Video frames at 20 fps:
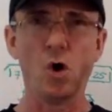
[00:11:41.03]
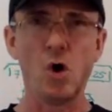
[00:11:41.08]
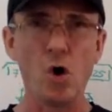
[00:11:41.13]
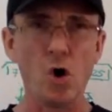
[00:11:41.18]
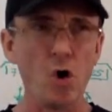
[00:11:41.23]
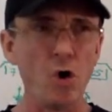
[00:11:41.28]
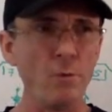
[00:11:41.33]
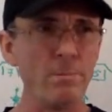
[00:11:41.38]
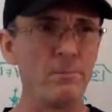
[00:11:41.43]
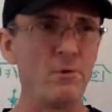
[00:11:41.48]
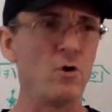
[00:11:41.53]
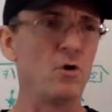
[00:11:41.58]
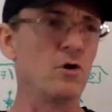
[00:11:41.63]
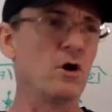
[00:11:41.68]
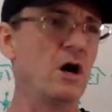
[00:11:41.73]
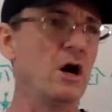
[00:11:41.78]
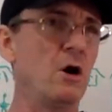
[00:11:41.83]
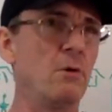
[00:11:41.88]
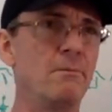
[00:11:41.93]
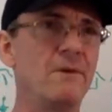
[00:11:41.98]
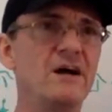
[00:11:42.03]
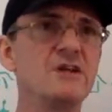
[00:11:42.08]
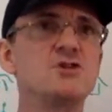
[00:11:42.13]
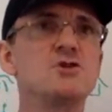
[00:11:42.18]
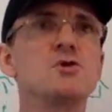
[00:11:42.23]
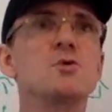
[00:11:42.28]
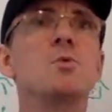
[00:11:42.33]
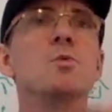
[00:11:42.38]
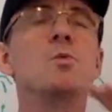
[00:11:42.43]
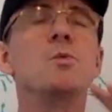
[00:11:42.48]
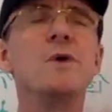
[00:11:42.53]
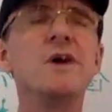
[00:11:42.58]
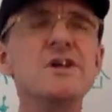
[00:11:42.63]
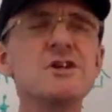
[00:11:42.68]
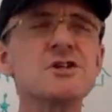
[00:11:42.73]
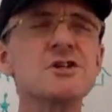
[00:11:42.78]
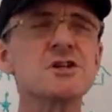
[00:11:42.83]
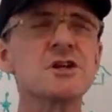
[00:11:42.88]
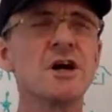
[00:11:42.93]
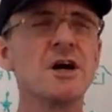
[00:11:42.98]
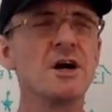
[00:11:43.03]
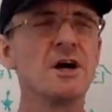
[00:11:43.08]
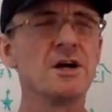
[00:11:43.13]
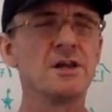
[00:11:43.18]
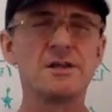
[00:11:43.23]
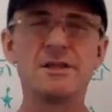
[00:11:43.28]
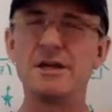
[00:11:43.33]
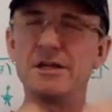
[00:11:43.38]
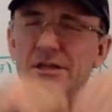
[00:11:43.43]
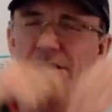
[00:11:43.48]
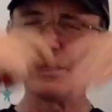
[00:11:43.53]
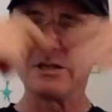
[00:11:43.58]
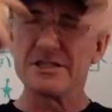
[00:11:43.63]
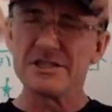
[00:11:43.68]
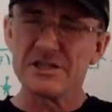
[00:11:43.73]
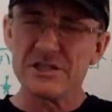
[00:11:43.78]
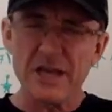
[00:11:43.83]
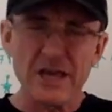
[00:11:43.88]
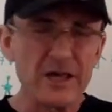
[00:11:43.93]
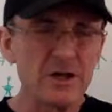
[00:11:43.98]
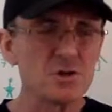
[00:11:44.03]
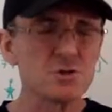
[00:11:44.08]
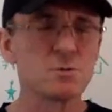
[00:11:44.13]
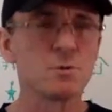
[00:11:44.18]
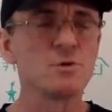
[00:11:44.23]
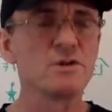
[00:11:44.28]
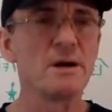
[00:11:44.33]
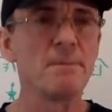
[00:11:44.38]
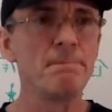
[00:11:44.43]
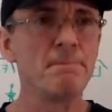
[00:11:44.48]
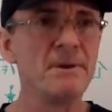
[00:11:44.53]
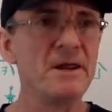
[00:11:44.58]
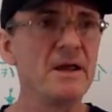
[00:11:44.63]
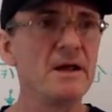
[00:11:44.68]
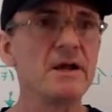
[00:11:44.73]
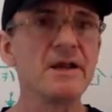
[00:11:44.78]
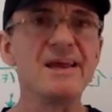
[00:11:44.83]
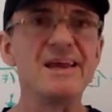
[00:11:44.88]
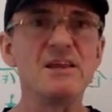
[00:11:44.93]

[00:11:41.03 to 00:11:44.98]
hope or how much you wish that the sales would appear.